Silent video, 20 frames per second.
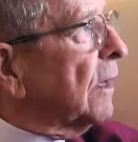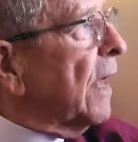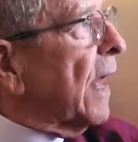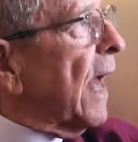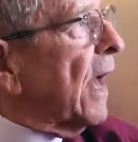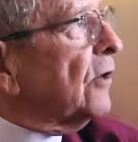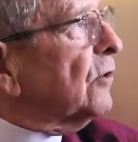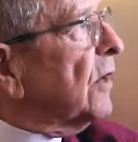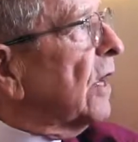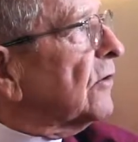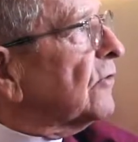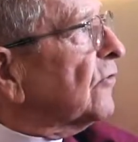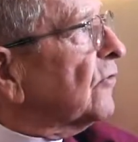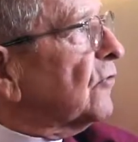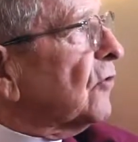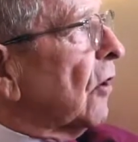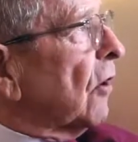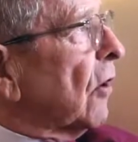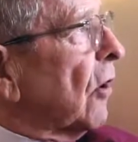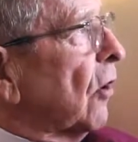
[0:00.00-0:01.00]
and you had to
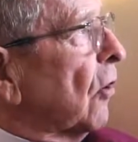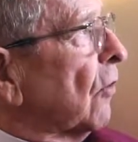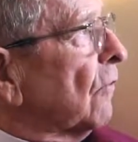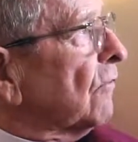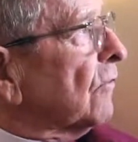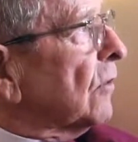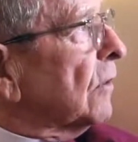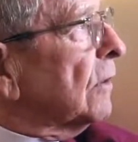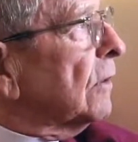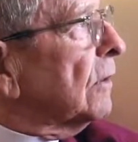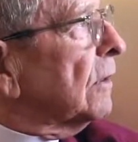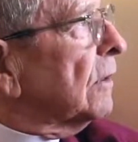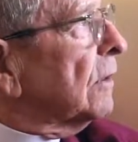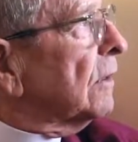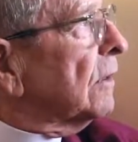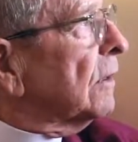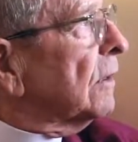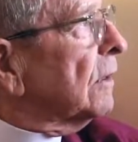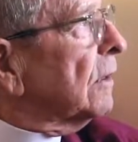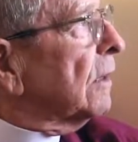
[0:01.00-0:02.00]
start all over.
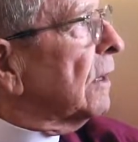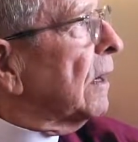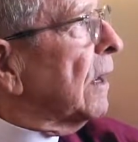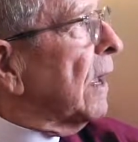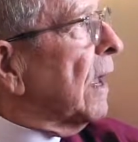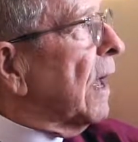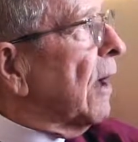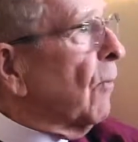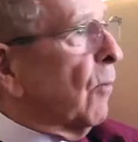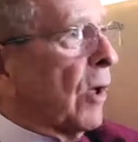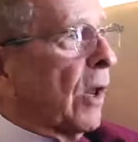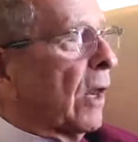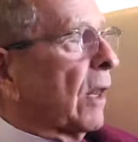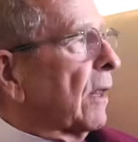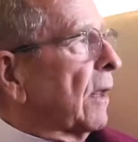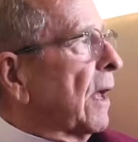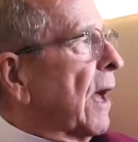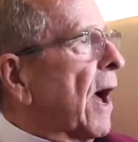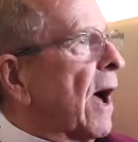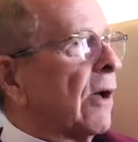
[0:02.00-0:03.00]
Well,
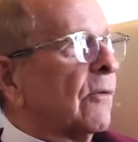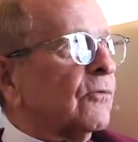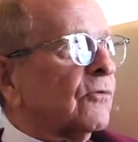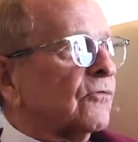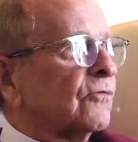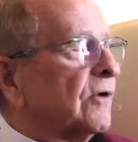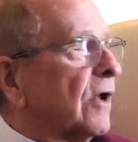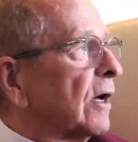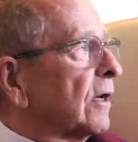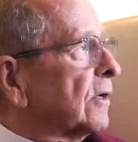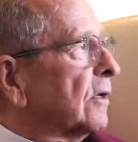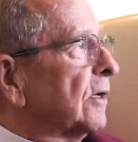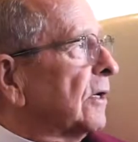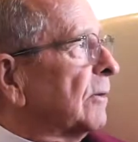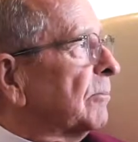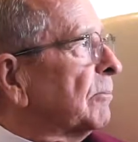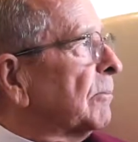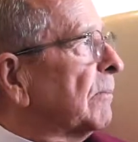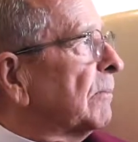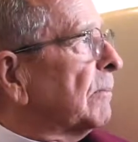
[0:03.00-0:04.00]
I was not going
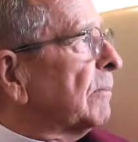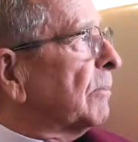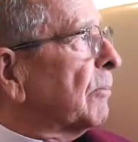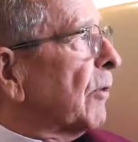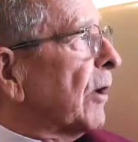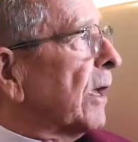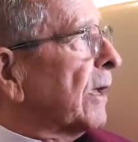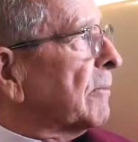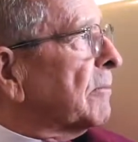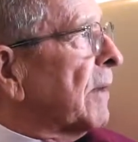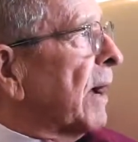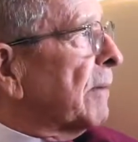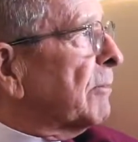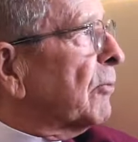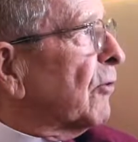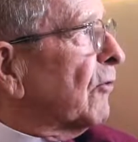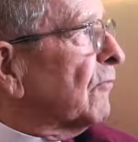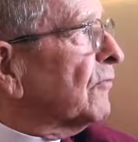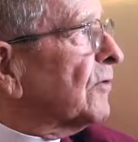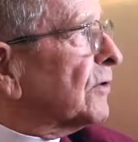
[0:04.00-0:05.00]
to break my
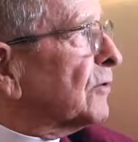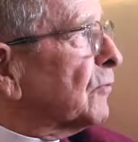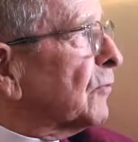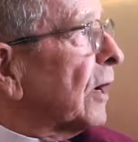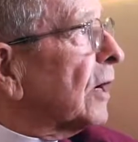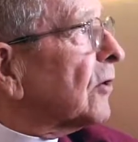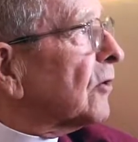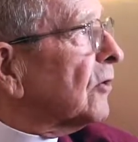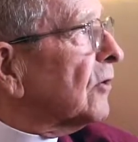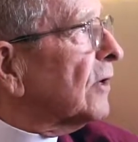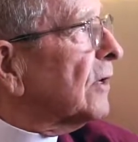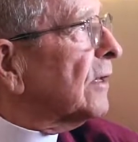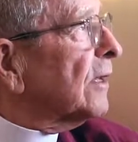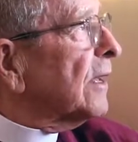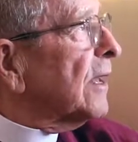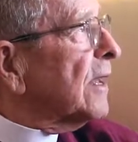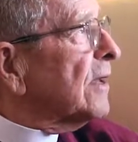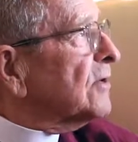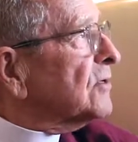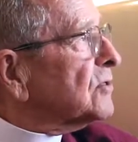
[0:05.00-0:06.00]
perfect record.
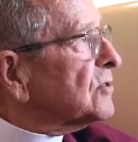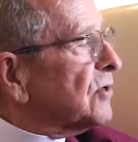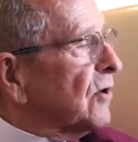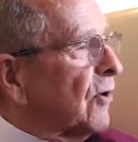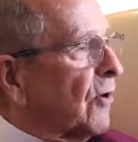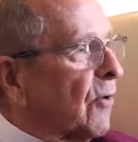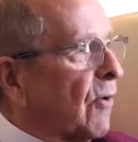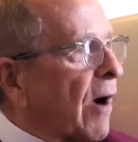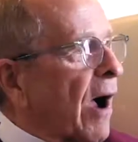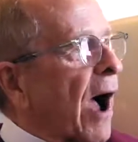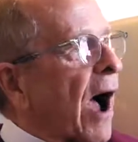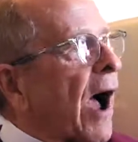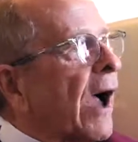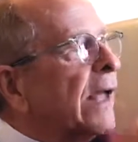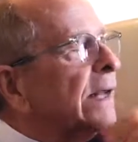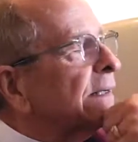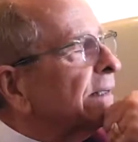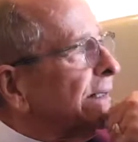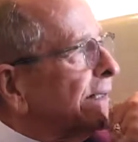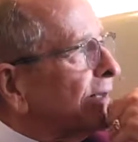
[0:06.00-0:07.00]
So I
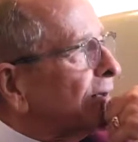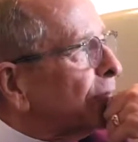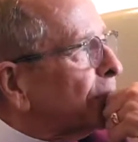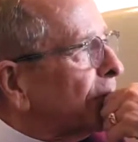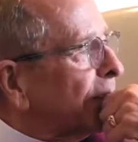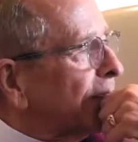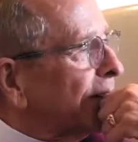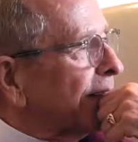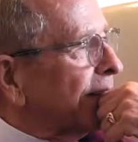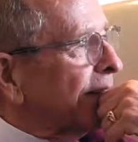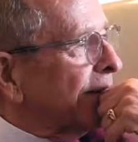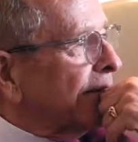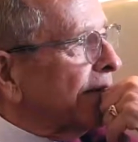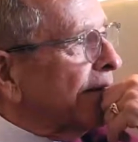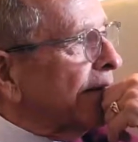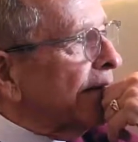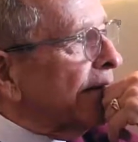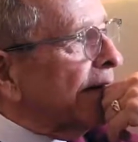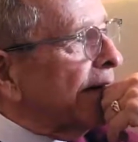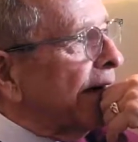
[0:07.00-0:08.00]
literally
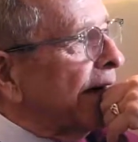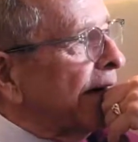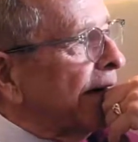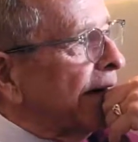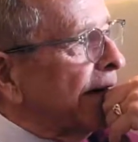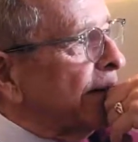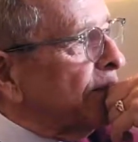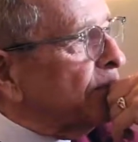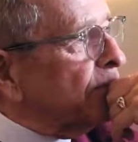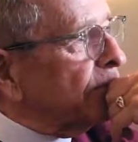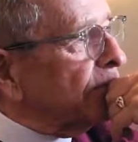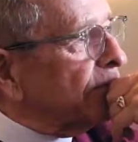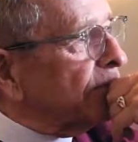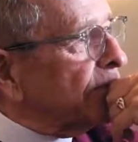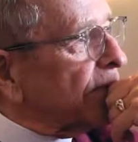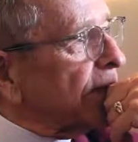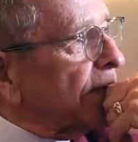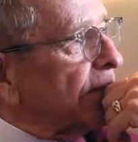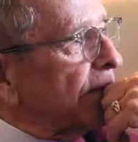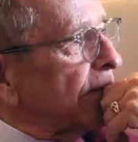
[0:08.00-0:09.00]
um,
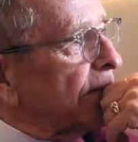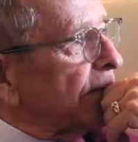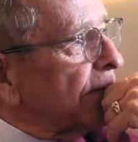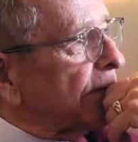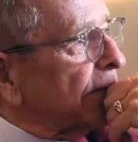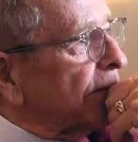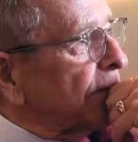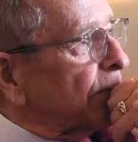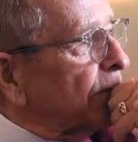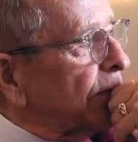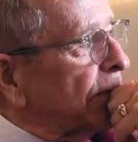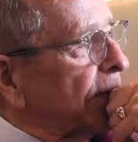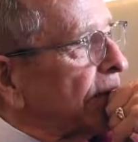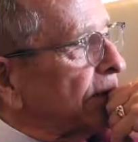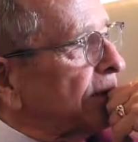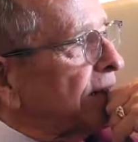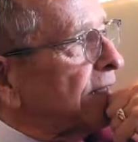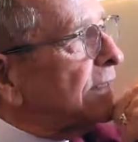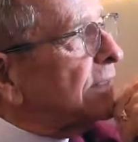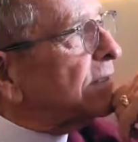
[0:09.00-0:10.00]

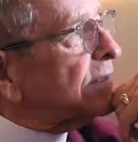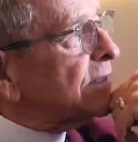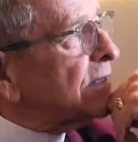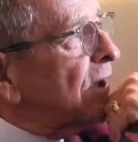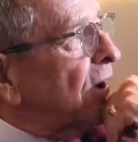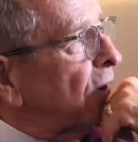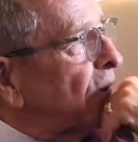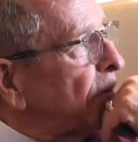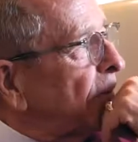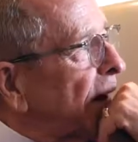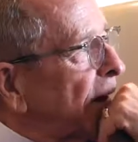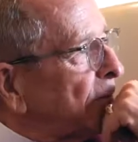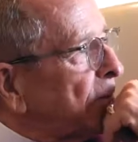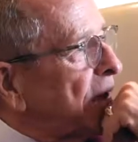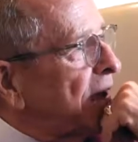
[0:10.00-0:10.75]
didn't tell my